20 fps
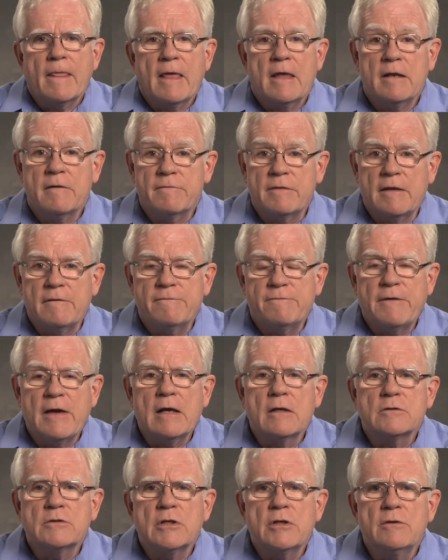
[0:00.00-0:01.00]
And if they
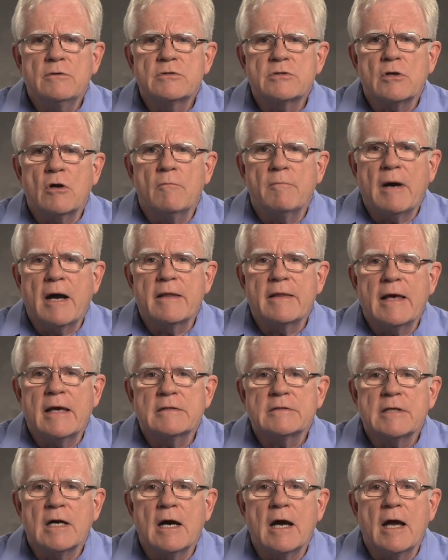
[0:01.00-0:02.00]
fail to do so by
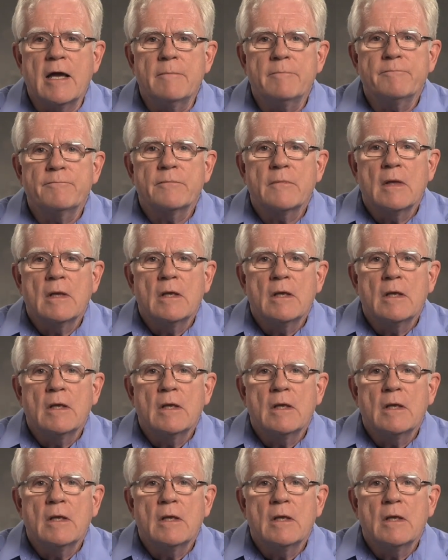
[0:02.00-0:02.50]
that time,